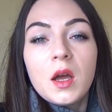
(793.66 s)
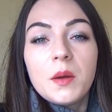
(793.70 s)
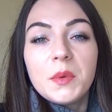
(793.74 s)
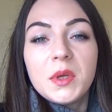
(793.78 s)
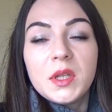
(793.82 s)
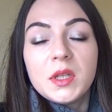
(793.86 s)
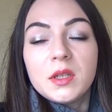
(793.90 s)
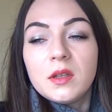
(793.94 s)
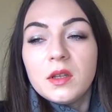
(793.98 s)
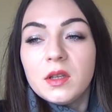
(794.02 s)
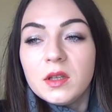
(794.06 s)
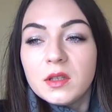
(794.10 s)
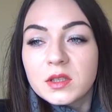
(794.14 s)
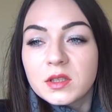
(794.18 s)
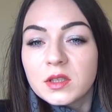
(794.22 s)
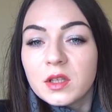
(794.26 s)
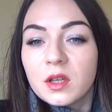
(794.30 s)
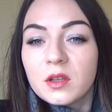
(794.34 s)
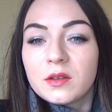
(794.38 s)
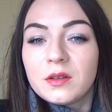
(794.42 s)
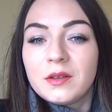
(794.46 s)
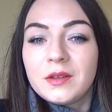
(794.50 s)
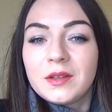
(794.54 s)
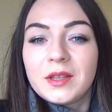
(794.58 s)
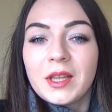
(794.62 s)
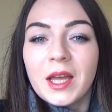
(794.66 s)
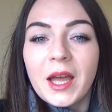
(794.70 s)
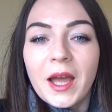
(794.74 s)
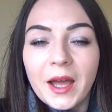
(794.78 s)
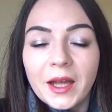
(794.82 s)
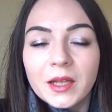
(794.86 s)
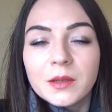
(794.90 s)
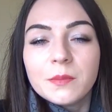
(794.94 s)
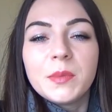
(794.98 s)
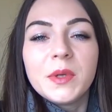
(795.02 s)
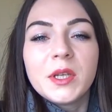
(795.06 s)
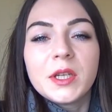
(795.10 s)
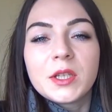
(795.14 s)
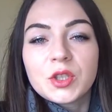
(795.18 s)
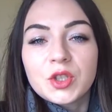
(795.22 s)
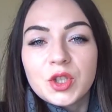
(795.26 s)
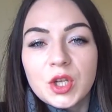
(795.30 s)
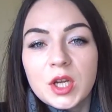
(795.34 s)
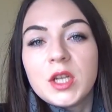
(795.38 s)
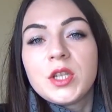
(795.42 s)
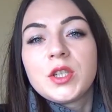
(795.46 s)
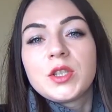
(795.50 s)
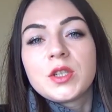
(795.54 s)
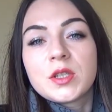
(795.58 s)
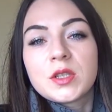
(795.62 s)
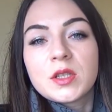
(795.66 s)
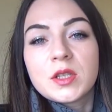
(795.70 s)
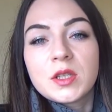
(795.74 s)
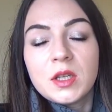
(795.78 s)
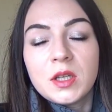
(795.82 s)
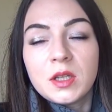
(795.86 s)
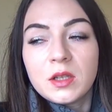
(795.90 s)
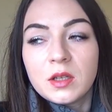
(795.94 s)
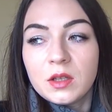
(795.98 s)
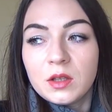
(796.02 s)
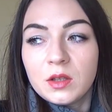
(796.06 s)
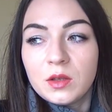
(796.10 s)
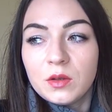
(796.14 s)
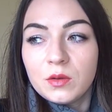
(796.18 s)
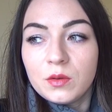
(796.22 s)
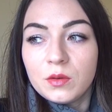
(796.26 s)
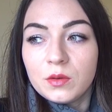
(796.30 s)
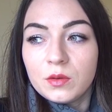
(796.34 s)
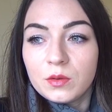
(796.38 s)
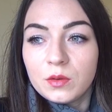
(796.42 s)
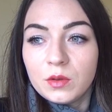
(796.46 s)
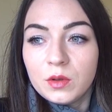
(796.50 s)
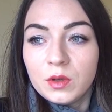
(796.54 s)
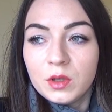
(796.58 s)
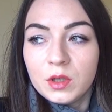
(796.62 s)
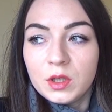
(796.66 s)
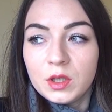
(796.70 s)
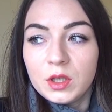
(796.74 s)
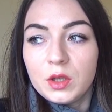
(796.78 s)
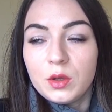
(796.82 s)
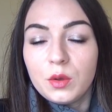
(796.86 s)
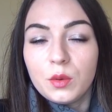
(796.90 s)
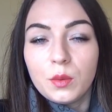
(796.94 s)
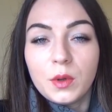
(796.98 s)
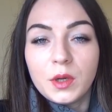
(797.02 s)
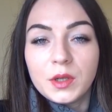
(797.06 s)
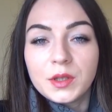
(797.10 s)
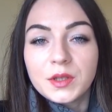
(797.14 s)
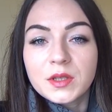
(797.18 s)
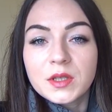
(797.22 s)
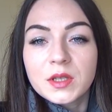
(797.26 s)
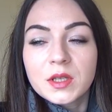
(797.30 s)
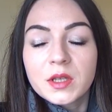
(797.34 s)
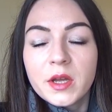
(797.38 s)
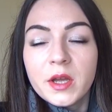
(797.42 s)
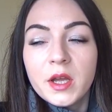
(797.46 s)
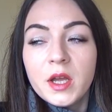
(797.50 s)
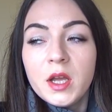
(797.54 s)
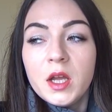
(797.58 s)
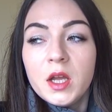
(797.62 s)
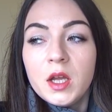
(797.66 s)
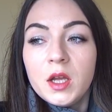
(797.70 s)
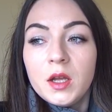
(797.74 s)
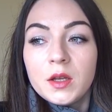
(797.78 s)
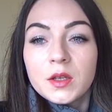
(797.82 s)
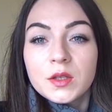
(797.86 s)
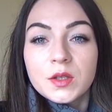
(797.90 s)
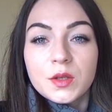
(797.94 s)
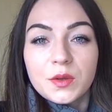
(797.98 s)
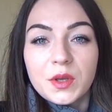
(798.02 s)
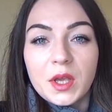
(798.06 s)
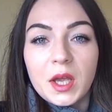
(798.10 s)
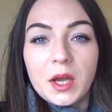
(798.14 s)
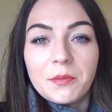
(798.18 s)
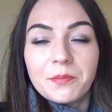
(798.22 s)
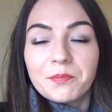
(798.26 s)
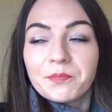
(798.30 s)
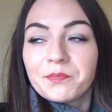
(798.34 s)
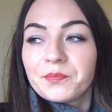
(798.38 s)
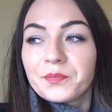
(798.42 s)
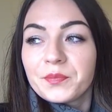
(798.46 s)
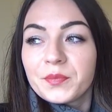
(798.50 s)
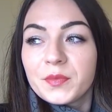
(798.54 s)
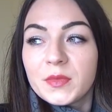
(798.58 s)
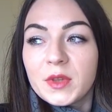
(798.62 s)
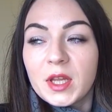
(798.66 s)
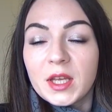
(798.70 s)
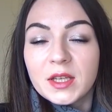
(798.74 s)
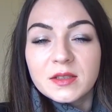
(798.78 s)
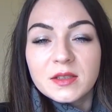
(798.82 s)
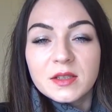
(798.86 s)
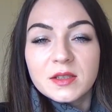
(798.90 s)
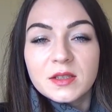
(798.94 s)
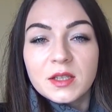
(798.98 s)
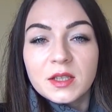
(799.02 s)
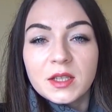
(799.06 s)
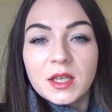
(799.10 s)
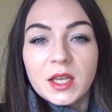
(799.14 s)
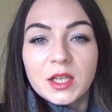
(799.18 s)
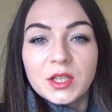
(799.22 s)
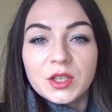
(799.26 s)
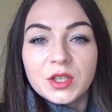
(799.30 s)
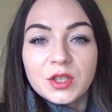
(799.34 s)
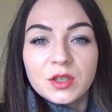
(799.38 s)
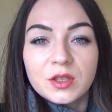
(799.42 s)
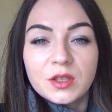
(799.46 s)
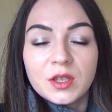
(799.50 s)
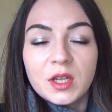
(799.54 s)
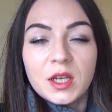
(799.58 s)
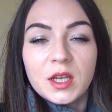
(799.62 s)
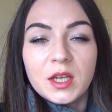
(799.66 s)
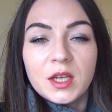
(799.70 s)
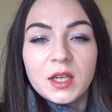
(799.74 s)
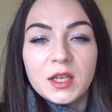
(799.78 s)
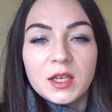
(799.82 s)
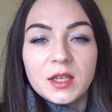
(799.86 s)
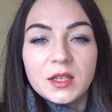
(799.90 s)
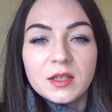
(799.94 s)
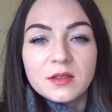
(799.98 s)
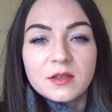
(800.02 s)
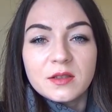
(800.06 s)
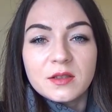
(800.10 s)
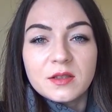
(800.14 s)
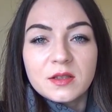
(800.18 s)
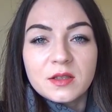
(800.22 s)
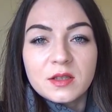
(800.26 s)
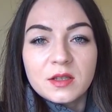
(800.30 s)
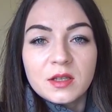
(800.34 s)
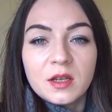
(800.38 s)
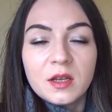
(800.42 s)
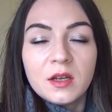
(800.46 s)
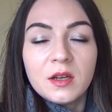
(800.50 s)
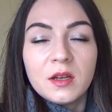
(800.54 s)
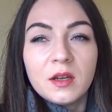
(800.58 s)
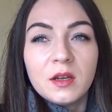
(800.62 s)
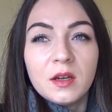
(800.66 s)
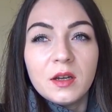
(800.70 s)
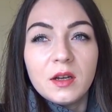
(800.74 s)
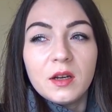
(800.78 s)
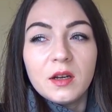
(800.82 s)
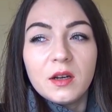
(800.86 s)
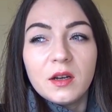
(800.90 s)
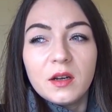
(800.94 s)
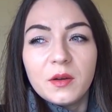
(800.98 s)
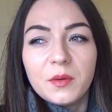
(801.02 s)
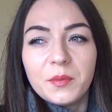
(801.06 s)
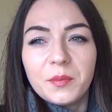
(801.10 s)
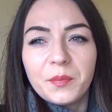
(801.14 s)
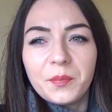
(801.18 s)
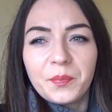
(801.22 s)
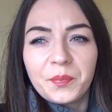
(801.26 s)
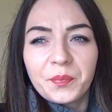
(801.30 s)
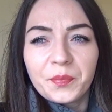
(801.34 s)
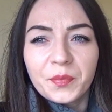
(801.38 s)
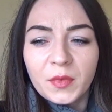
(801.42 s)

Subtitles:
I mean, it's not that big changes in new ones. So yeah, next destination is the